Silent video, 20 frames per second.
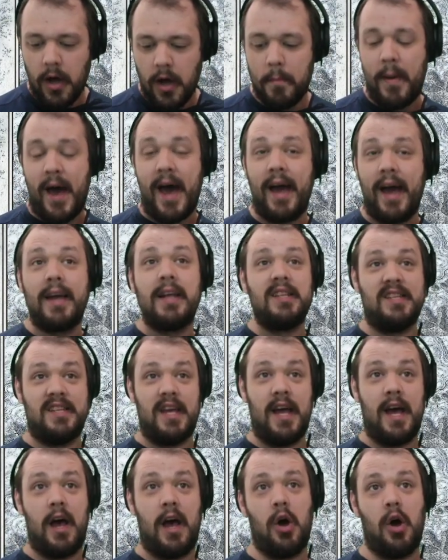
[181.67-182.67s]
Back in
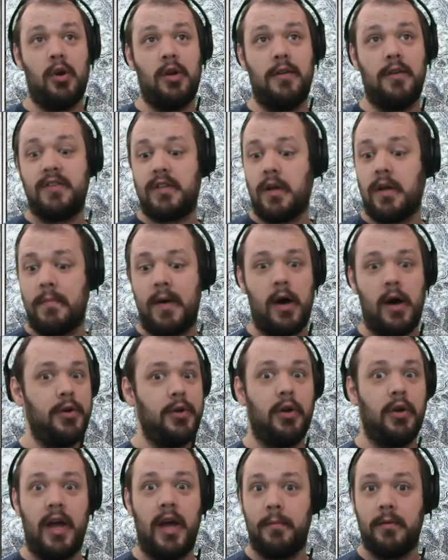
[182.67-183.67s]
town is somehow
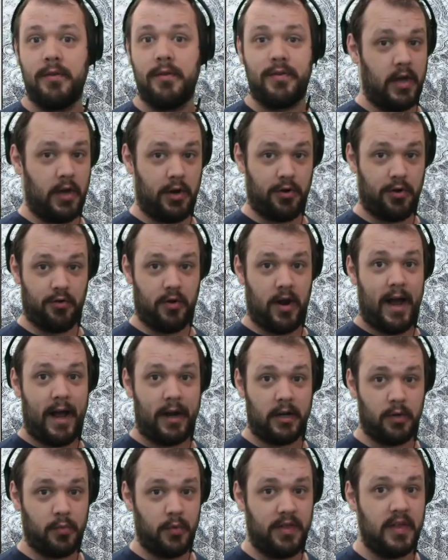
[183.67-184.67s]
you're able to
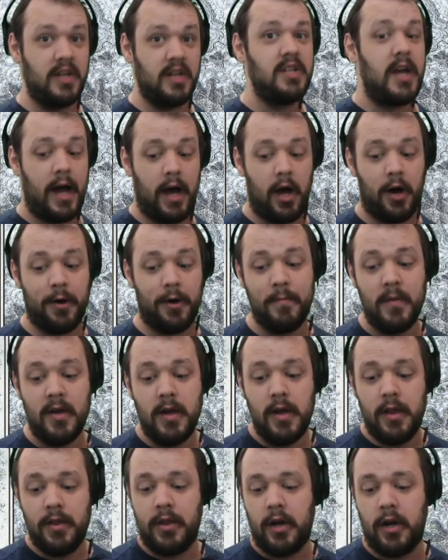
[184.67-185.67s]
interact with the town.
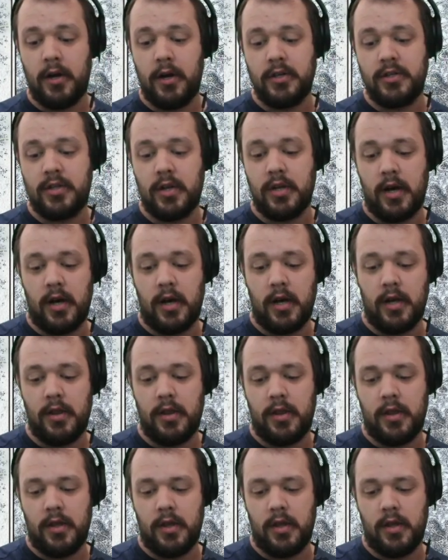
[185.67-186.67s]
There's
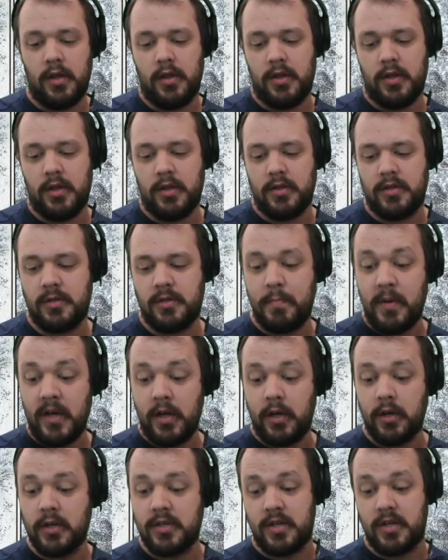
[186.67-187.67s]
the
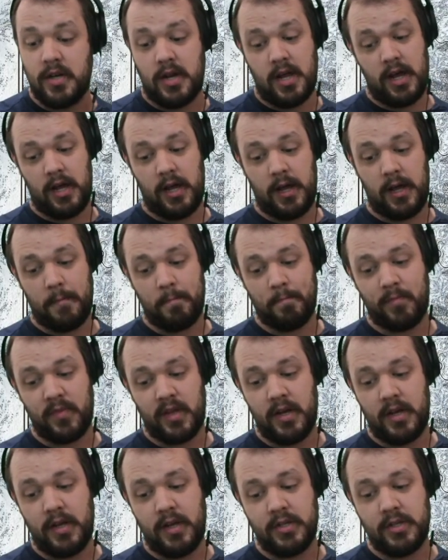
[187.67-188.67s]
speaker's name
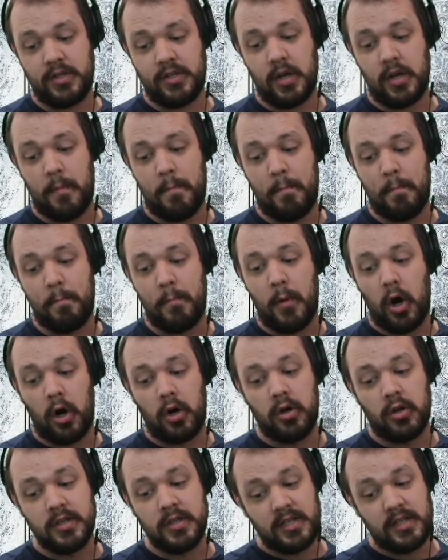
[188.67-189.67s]
is
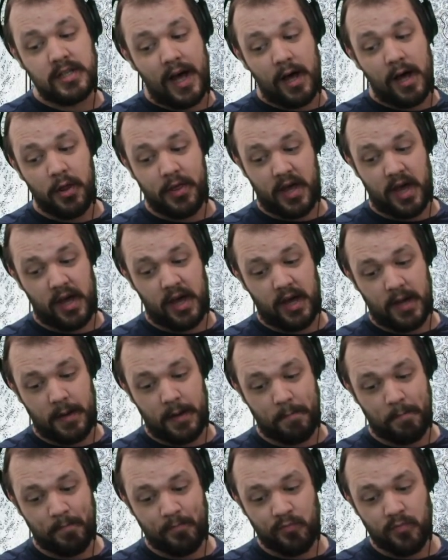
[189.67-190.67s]
Markle
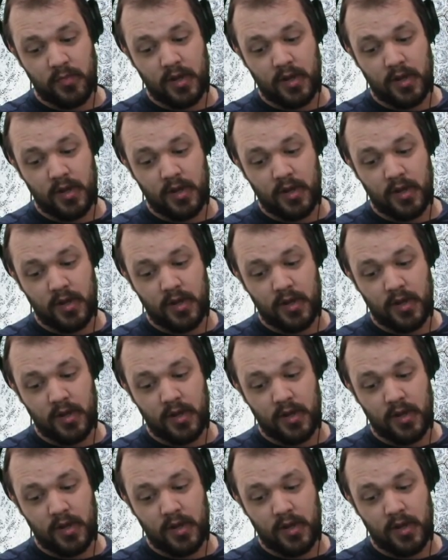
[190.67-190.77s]
Southam,